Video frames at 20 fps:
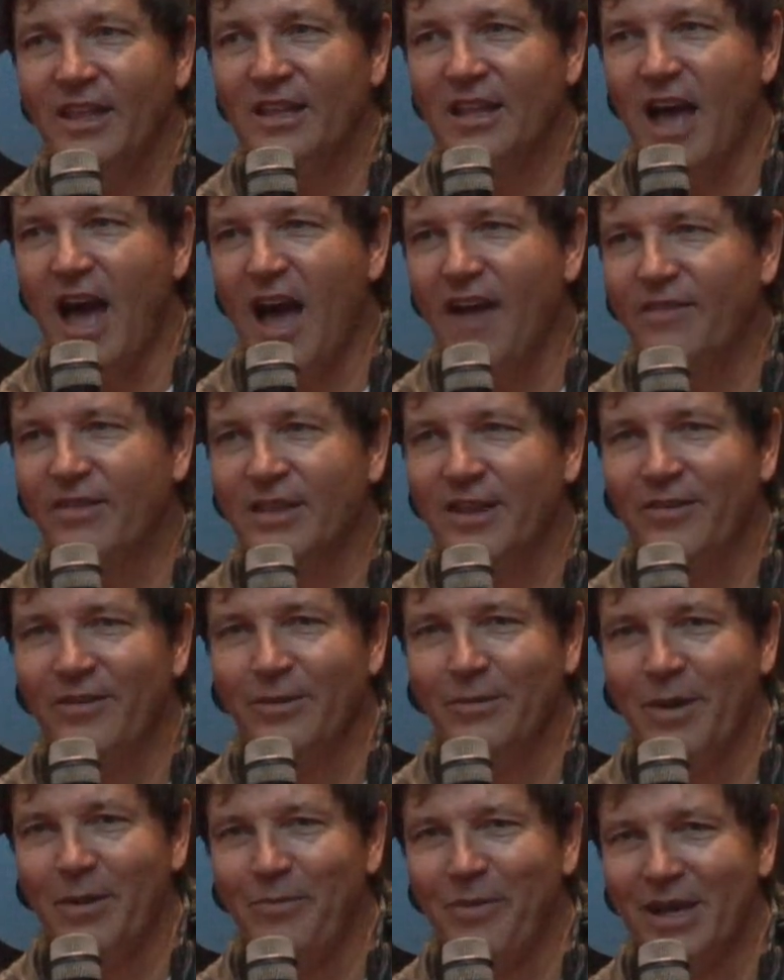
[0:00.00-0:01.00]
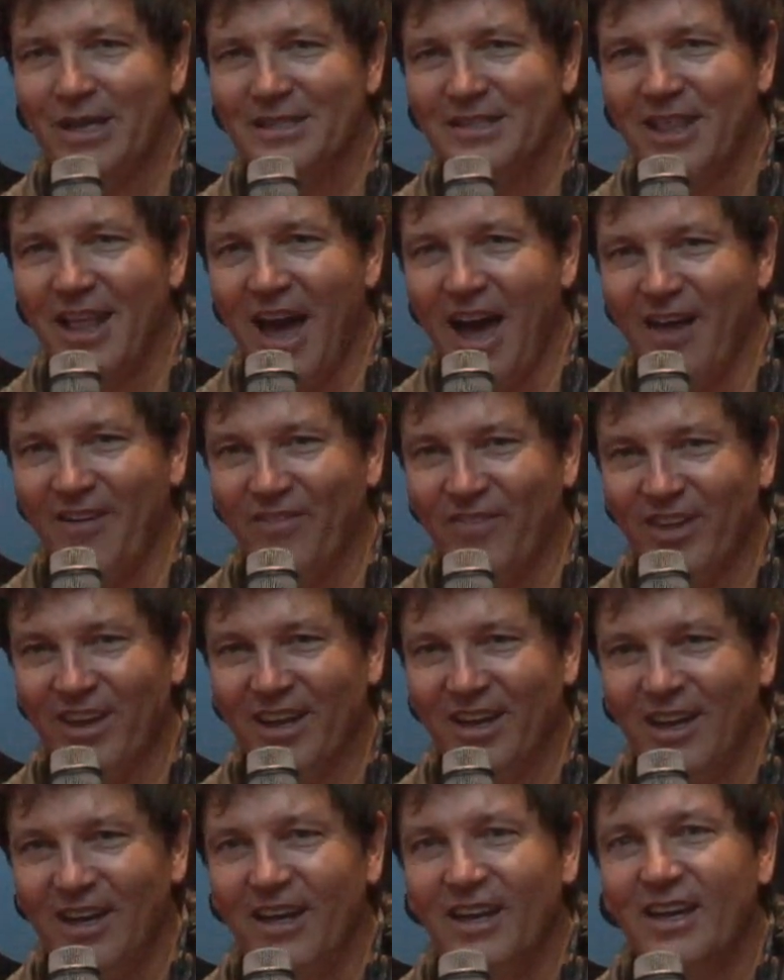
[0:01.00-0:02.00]
alive, and living my best life.
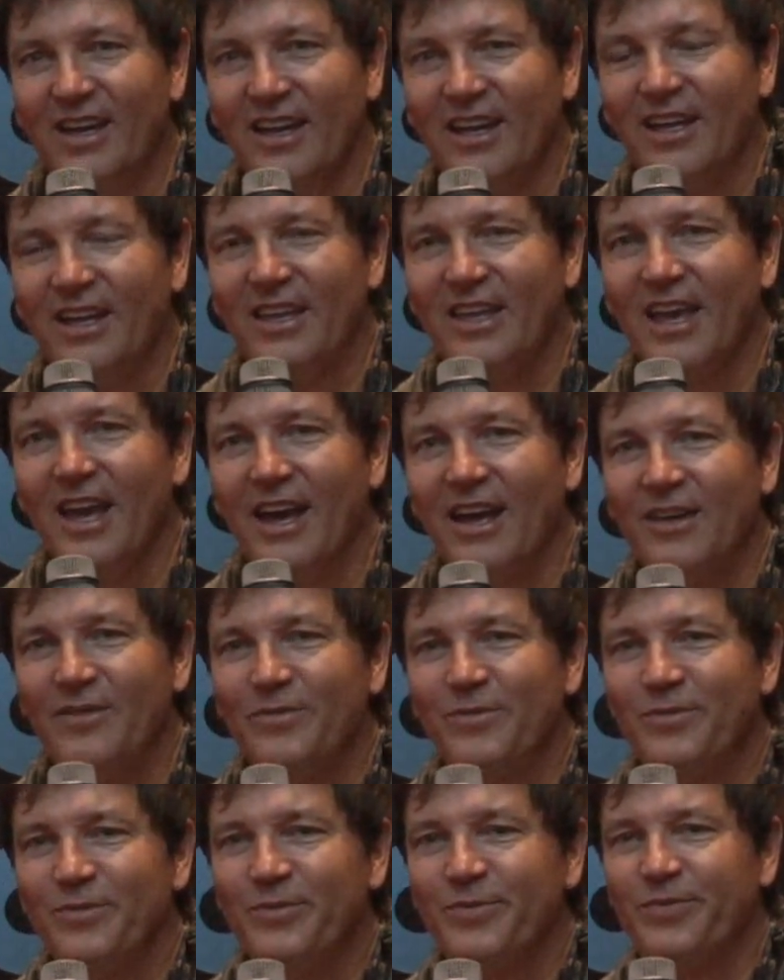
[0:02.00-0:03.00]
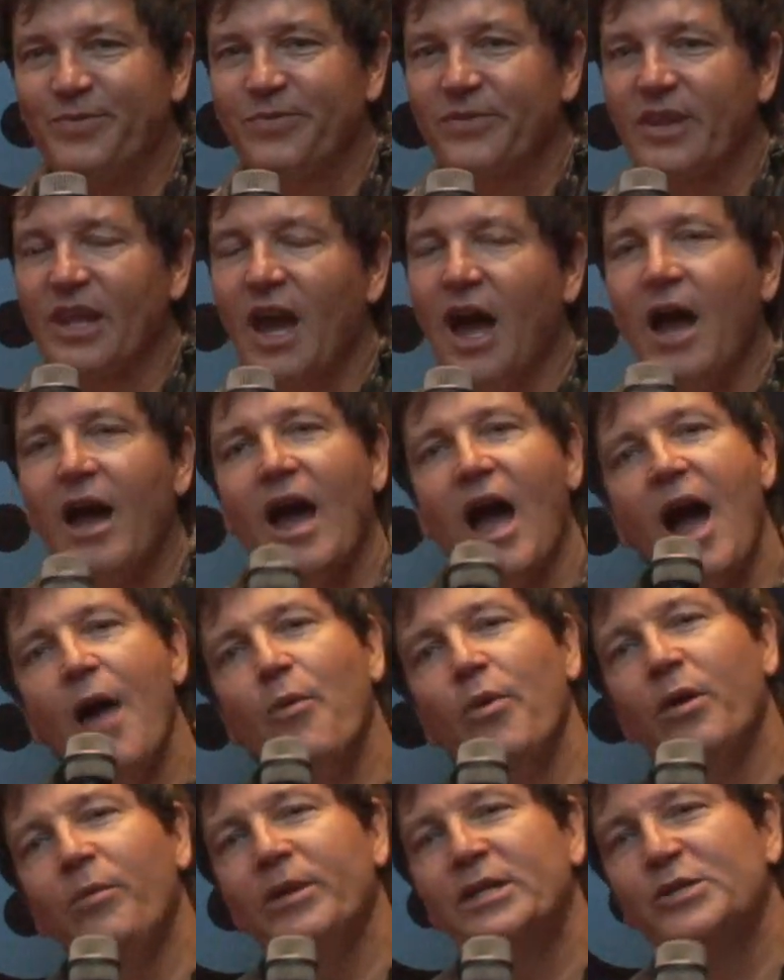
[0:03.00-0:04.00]
Yeah, I
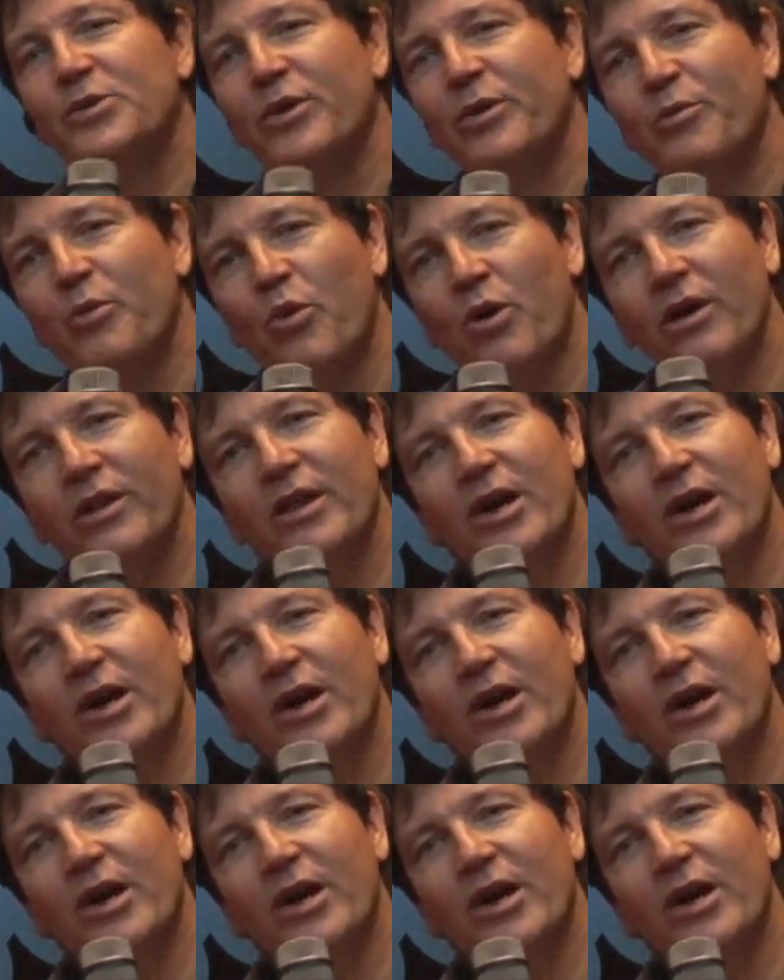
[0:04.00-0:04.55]
want to be doing more